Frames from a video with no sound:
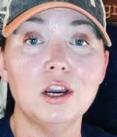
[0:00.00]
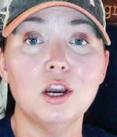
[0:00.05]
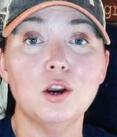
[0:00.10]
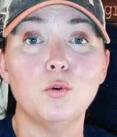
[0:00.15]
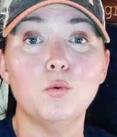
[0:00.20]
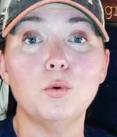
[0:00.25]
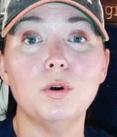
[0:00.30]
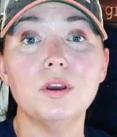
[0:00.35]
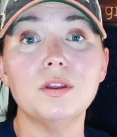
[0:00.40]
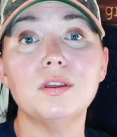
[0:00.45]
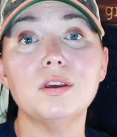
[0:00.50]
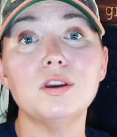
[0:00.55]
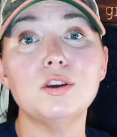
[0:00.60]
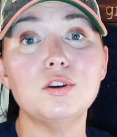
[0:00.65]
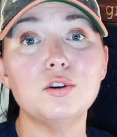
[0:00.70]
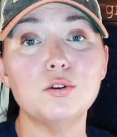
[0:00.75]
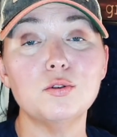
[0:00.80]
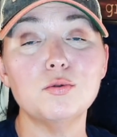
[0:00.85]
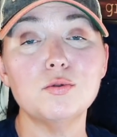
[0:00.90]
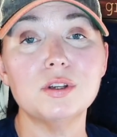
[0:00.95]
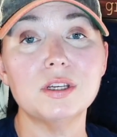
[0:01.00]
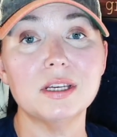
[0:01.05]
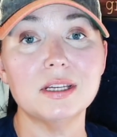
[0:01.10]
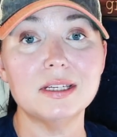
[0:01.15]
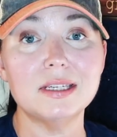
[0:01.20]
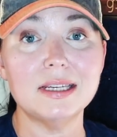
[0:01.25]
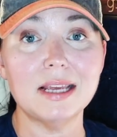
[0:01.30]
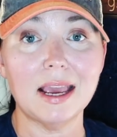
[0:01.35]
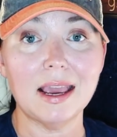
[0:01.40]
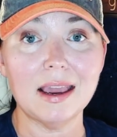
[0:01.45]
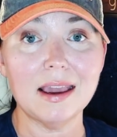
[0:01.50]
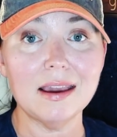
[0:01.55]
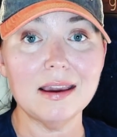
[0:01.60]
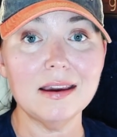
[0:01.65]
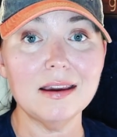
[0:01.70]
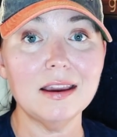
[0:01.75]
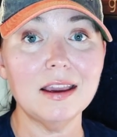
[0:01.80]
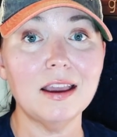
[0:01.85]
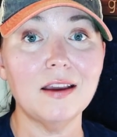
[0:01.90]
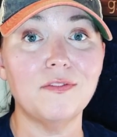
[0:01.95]
with you
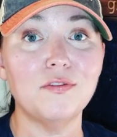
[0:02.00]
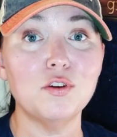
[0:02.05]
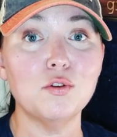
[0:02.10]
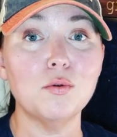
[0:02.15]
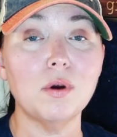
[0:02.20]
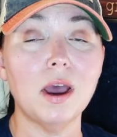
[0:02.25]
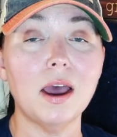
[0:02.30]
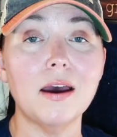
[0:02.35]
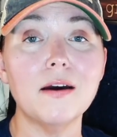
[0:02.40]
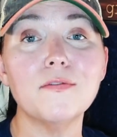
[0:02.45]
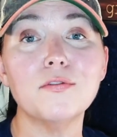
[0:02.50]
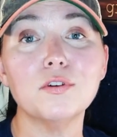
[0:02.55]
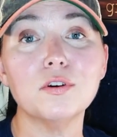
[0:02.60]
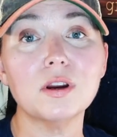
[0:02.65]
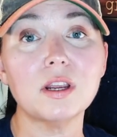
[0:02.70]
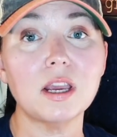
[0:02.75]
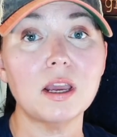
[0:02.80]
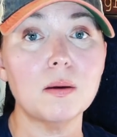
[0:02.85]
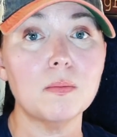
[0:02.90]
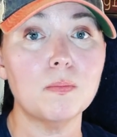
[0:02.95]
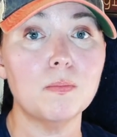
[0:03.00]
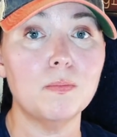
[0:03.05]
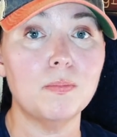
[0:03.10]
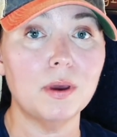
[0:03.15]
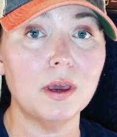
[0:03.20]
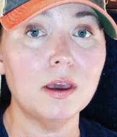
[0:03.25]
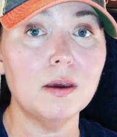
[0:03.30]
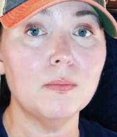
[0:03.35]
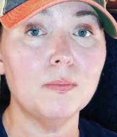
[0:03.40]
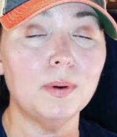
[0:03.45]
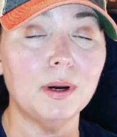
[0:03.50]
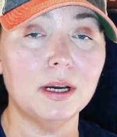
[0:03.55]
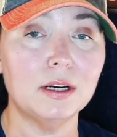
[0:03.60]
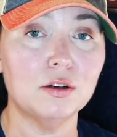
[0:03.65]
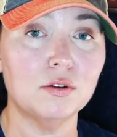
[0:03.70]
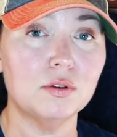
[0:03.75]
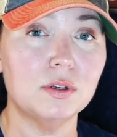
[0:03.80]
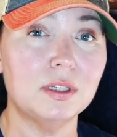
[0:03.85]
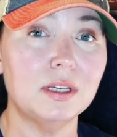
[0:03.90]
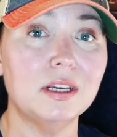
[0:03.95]
today. If you ever get bit by
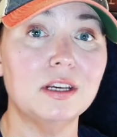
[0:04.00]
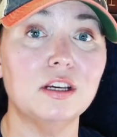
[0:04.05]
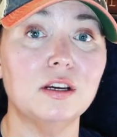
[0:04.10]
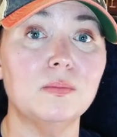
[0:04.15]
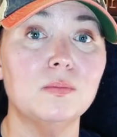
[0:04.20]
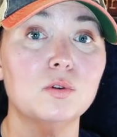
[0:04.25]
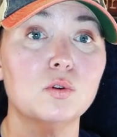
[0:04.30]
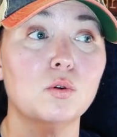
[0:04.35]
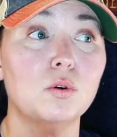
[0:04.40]
noseeums,